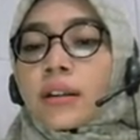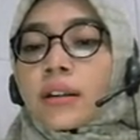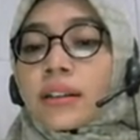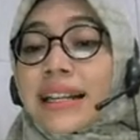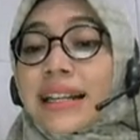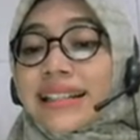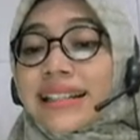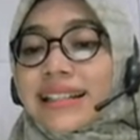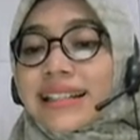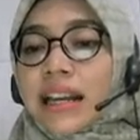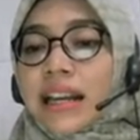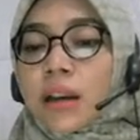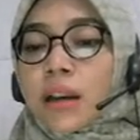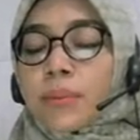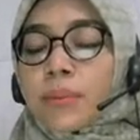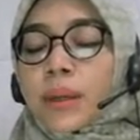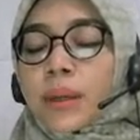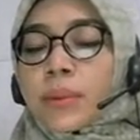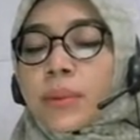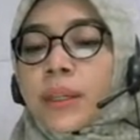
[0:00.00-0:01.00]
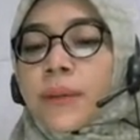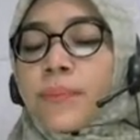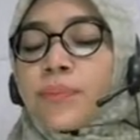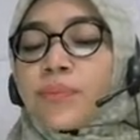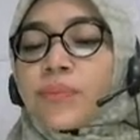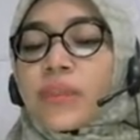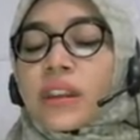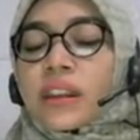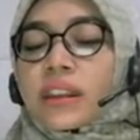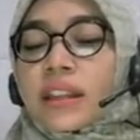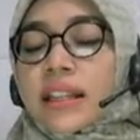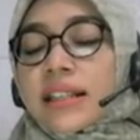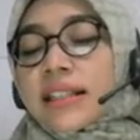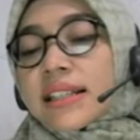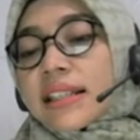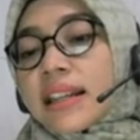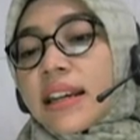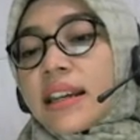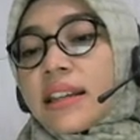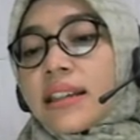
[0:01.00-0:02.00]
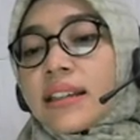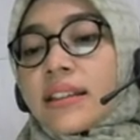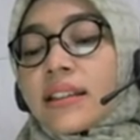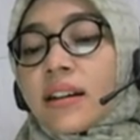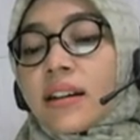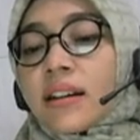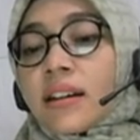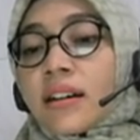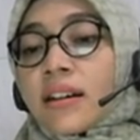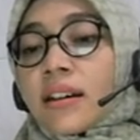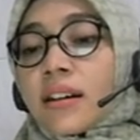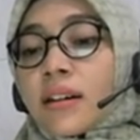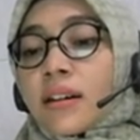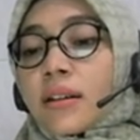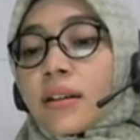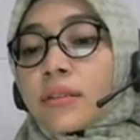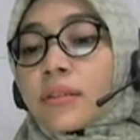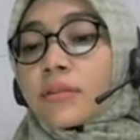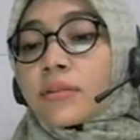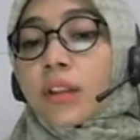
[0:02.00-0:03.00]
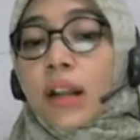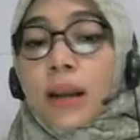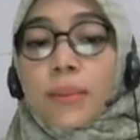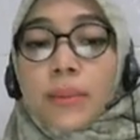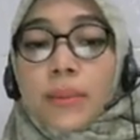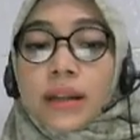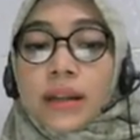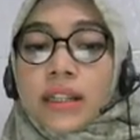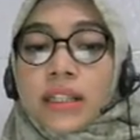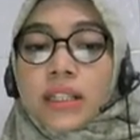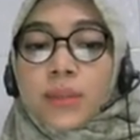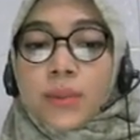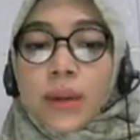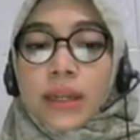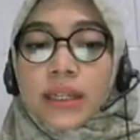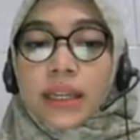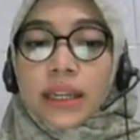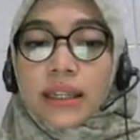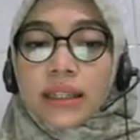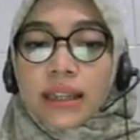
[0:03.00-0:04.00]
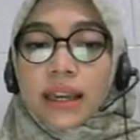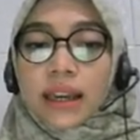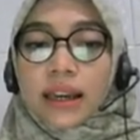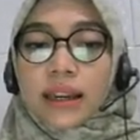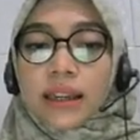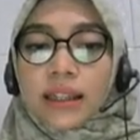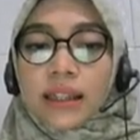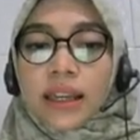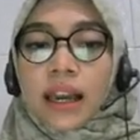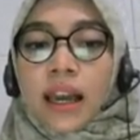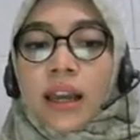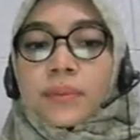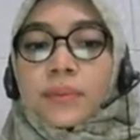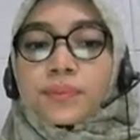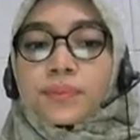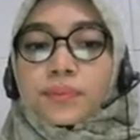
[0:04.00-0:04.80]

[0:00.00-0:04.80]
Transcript: naskah, naskah in a drama dan sebagainya.